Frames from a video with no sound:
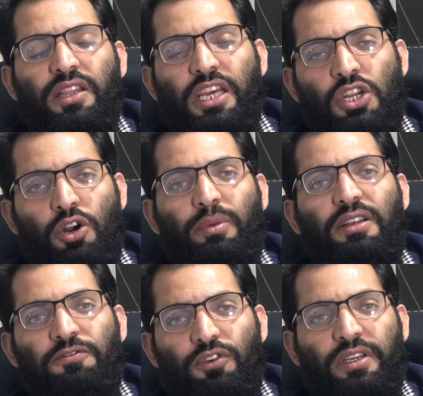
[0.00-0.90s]
They
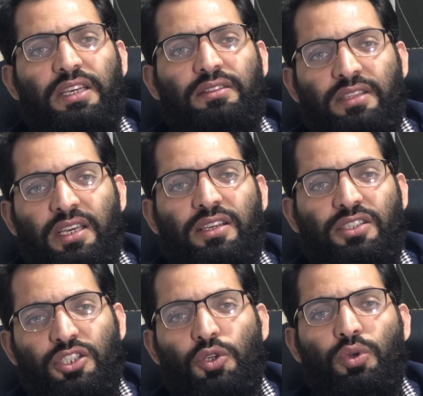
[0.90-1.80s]
normally forget
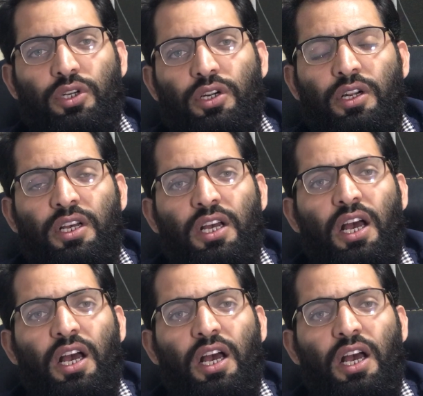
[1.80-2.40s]
things sooner.